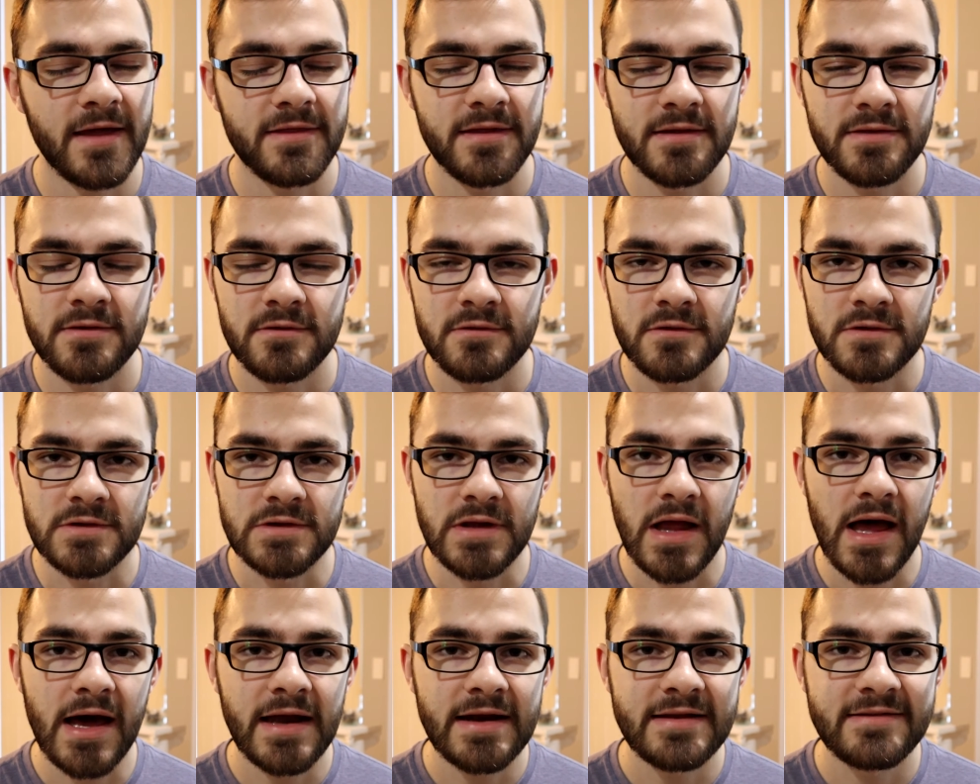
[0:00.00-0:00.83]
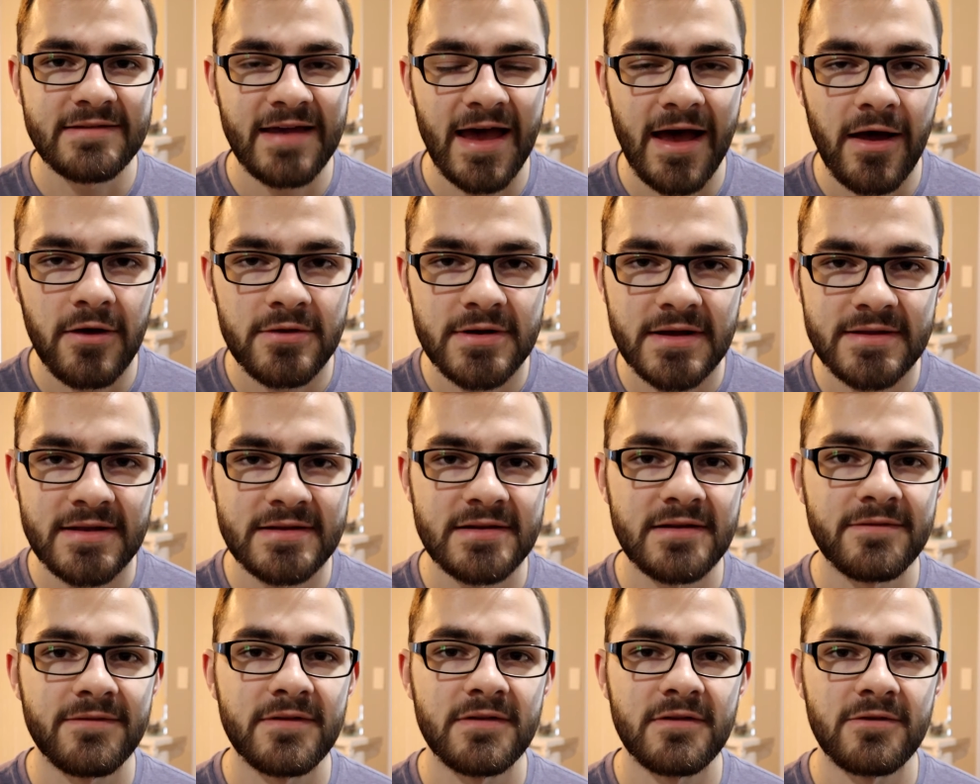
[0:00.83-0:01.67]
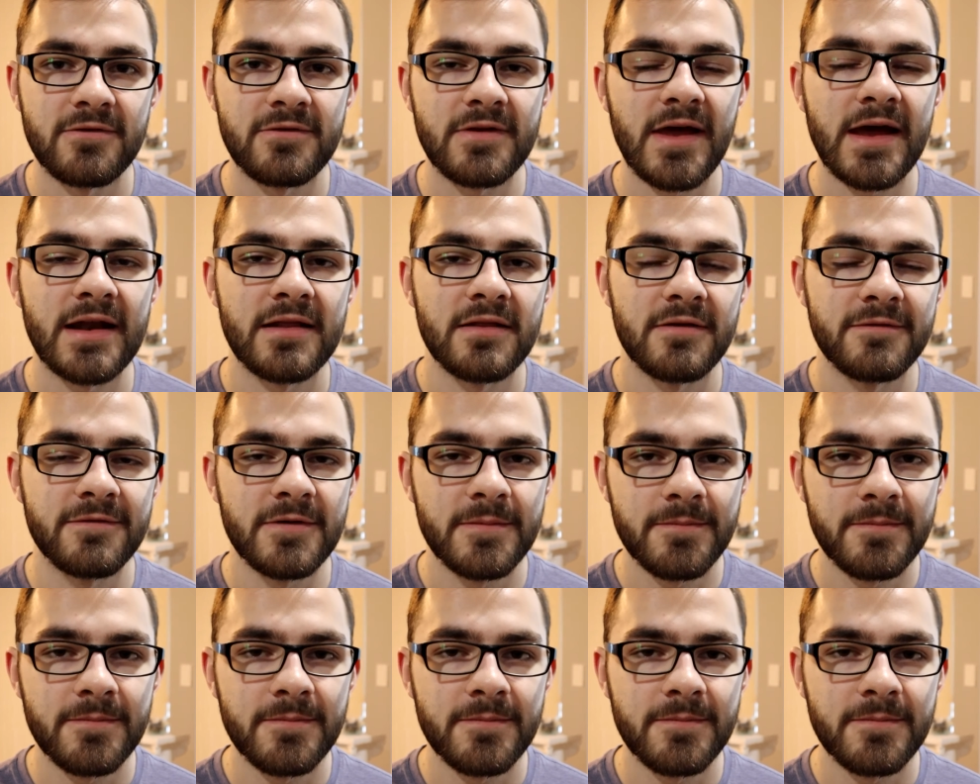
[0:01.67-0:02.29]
I think there's a lot of talent on the defensive side of the